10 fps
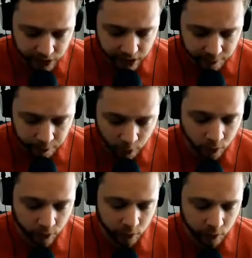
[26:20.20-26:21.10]
at a
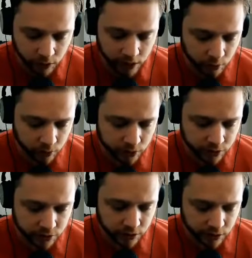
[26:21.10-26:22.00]
point where I
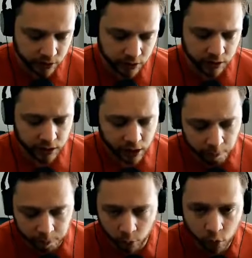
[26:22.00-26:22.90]
was
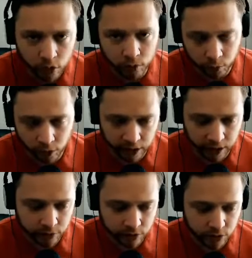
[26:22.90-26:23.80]
not bored with what I
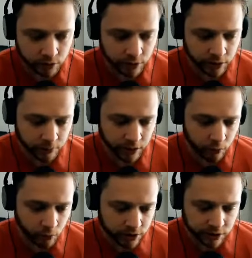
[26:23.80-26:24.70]
was doing, but I
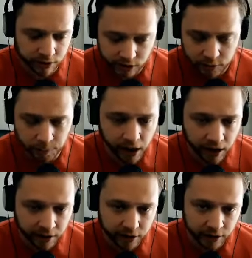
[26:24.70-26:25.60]
wasn't
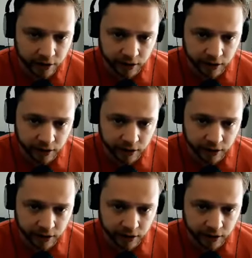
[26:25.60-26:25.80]
inspired.